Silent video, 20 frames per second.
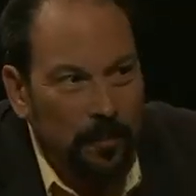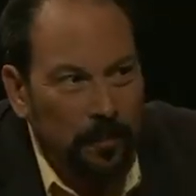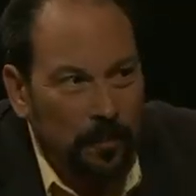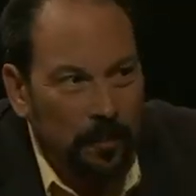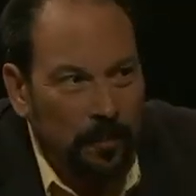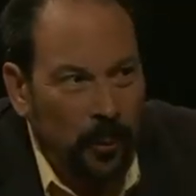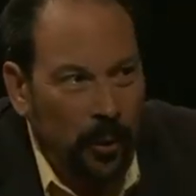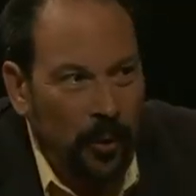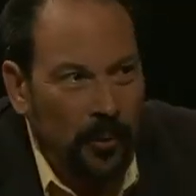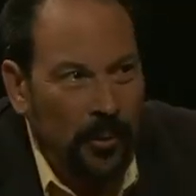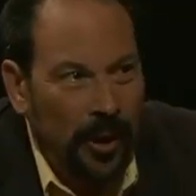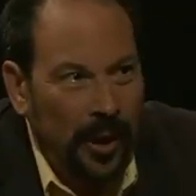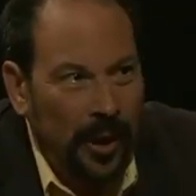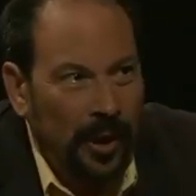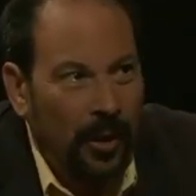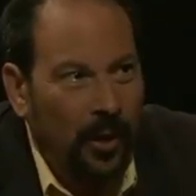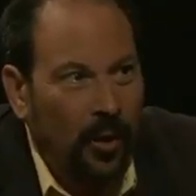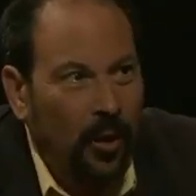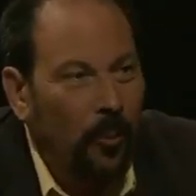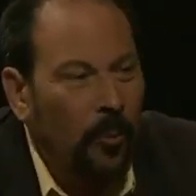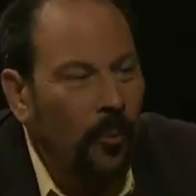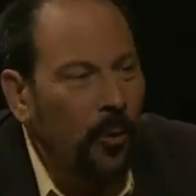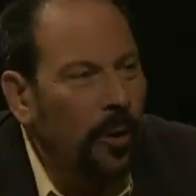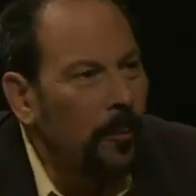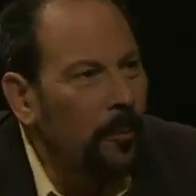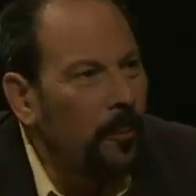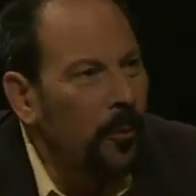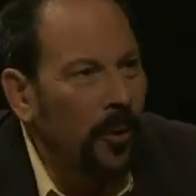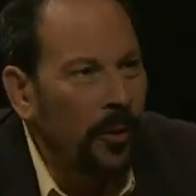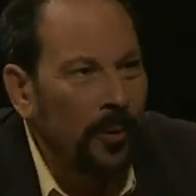birthing at home or a
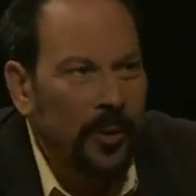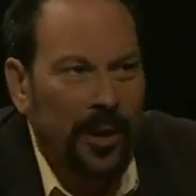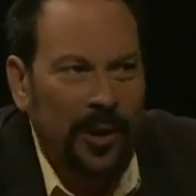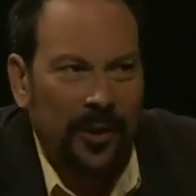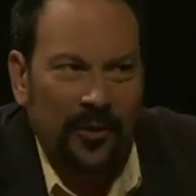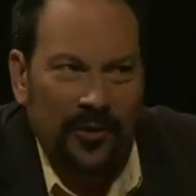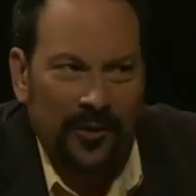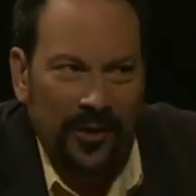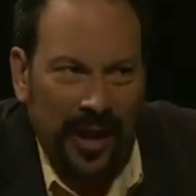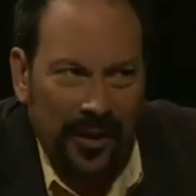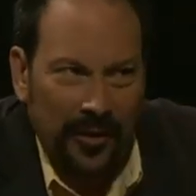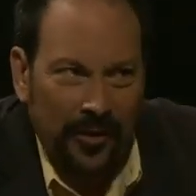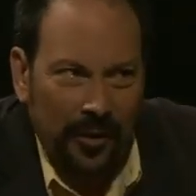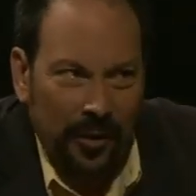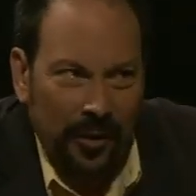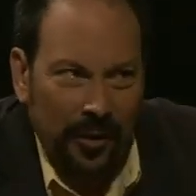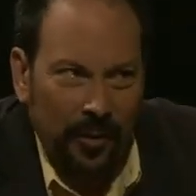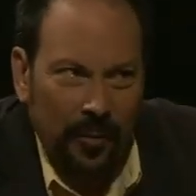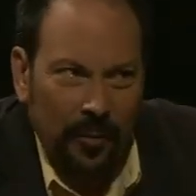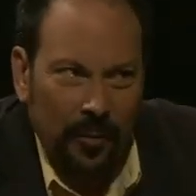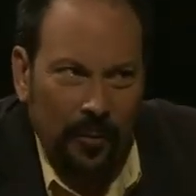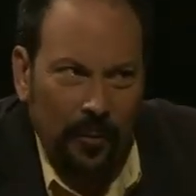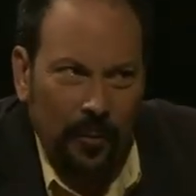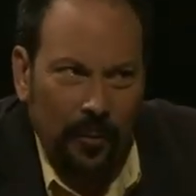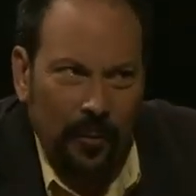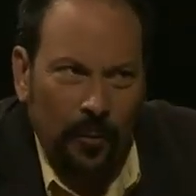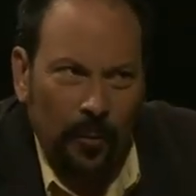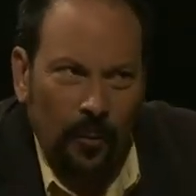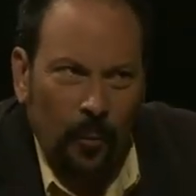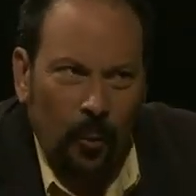birthing center.
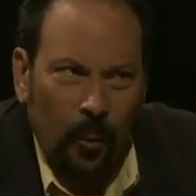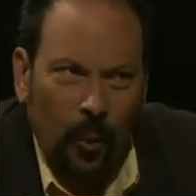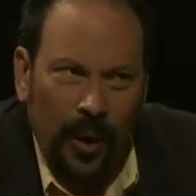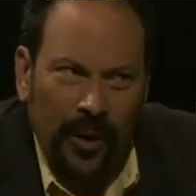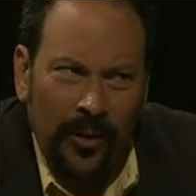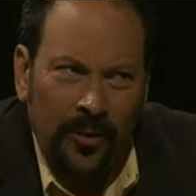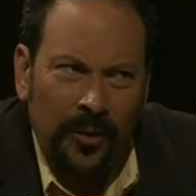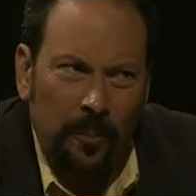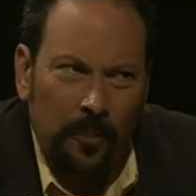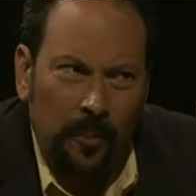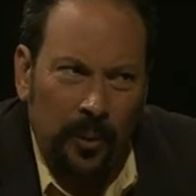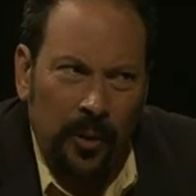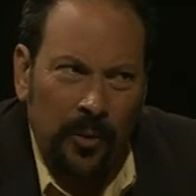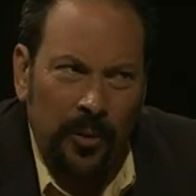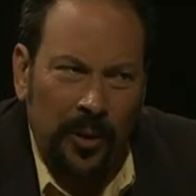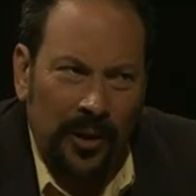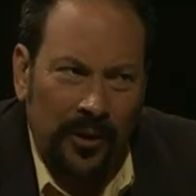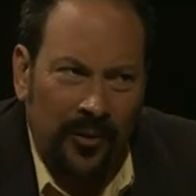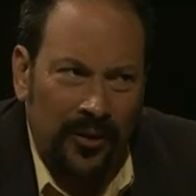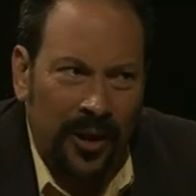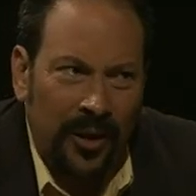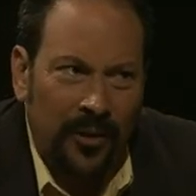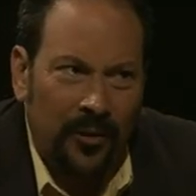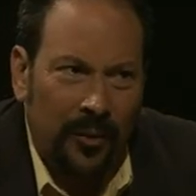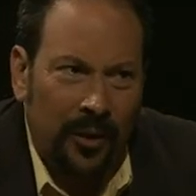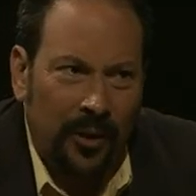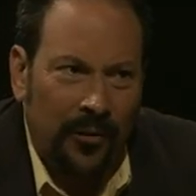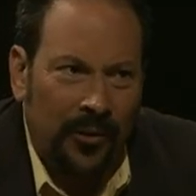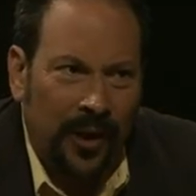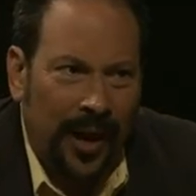What is a birthing center
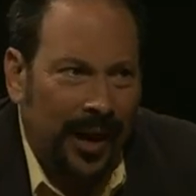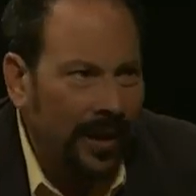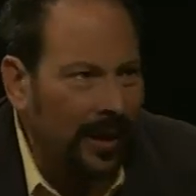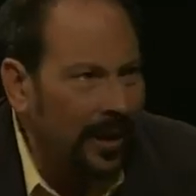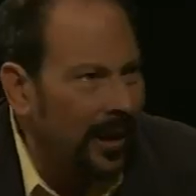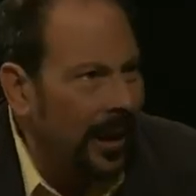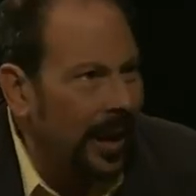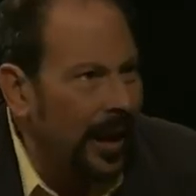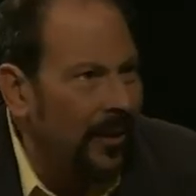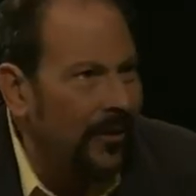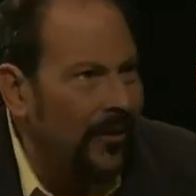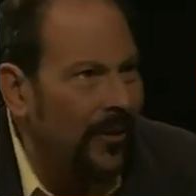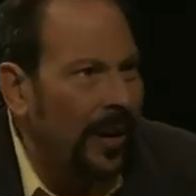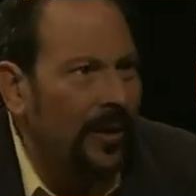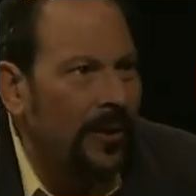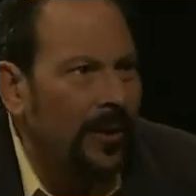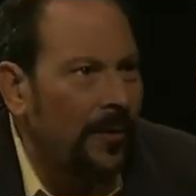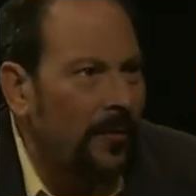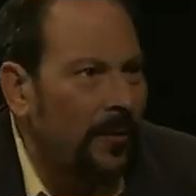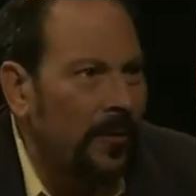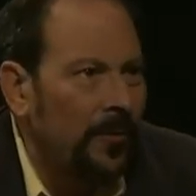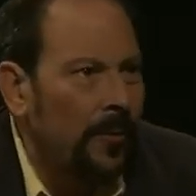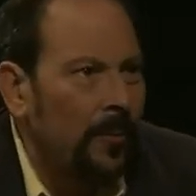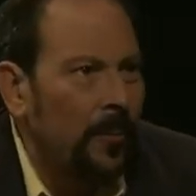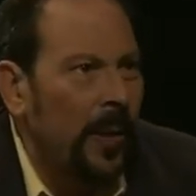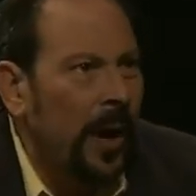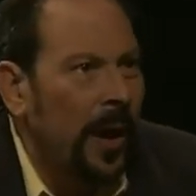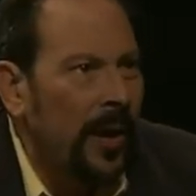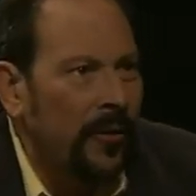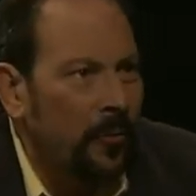exactly, and how does that differ from the
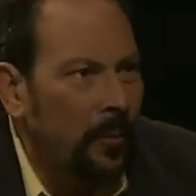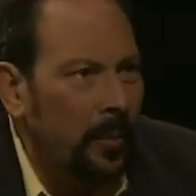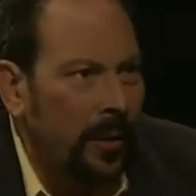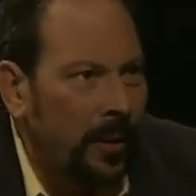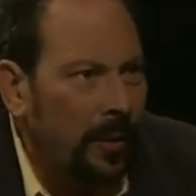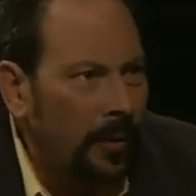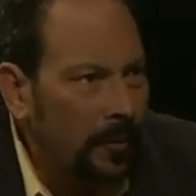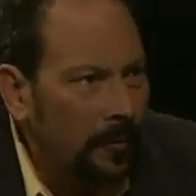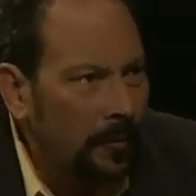hospital?